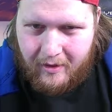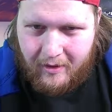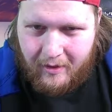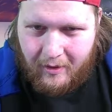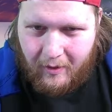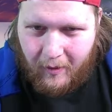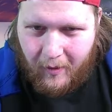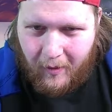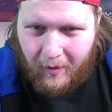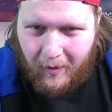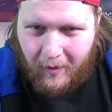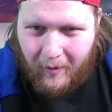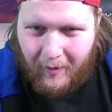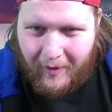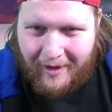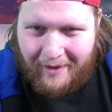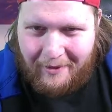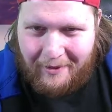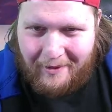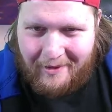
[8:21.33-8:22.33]
Oh,
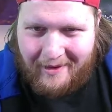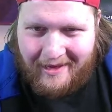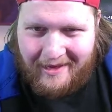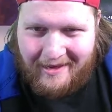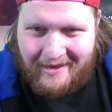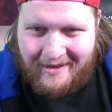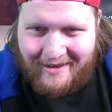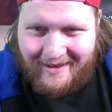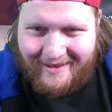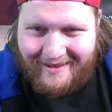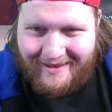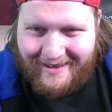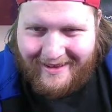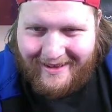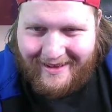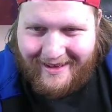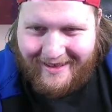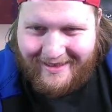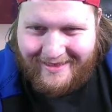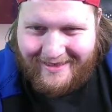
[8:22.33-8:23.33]
Anthony.
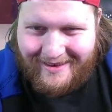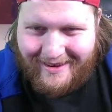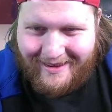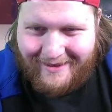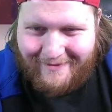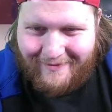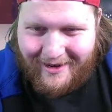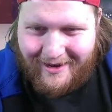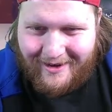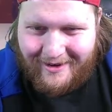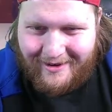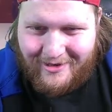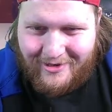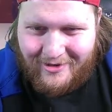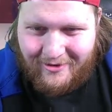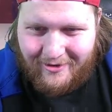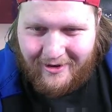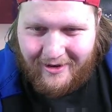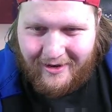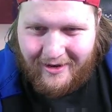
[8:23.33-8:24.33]
Anthony and Michael are
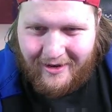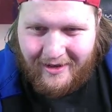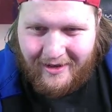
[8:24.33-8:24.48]
struggling.